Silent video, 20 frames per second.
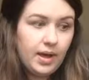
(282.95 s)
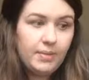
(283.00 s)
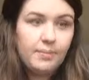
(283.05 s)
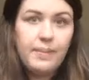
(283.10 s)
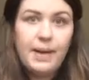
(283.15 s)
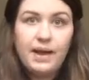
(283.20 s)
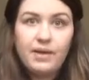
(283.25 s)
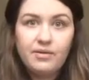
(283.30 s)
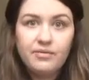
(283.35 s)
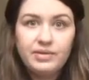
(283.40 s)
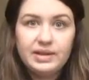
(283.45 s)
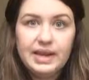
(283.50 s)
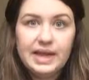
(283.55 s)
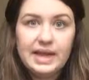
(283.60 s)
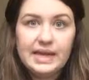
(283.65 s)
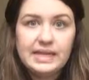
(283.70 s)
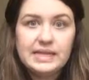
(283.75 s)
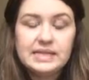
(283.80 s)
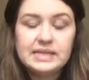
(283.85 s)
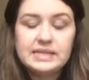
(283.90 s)
a pair of the
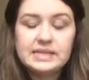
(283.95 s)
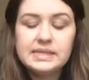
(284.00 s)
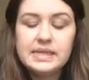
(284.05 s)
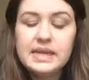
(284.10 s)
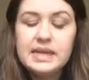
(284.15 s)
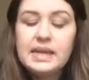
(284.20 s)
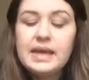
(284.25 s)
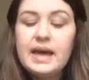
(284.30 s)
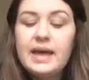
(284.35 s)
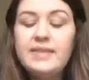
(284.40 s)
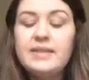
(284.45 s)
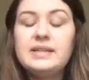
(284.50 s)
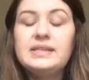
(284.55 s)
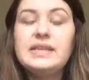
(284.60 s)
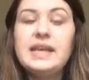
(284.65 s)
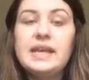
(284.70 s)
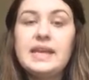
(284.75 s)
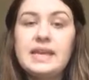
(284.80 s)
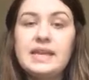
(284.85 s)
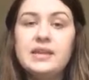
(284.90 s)
leggings and then
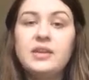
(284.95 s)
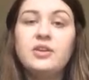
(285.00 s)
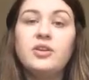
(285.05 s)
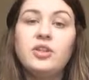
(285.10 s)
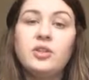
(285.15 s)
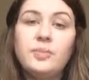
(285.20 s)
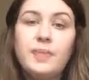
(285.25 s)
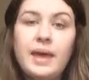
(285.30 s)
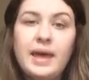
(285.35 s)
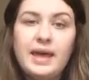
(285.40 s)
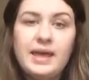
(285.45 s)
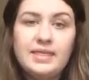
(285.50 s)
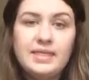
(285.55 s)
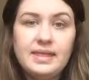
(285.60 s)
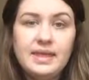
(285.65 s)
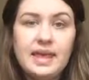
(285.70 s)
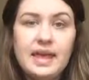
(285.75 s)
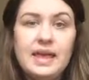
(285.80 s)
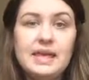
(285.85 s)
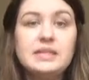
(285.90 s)
taking another pair in
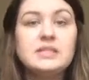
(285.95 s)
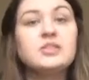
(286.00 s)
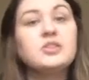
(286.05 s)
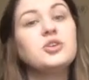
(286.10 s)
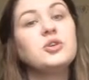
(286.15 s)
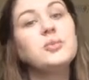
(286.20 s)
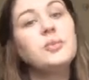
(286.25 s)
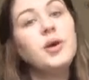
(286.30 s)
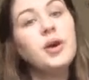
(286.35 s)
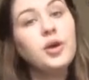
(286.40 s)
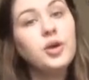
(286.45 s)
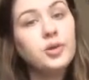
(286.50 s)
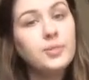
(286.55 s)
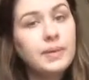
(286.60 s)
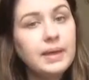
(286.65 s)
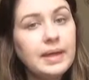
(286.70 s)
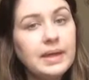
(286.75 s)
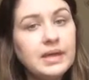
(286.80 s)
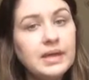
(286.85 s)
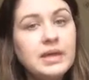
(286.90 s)
the case to come
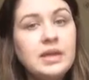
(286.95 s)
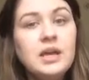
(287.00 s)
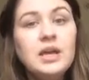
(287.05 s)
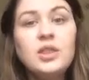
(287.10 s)
home in.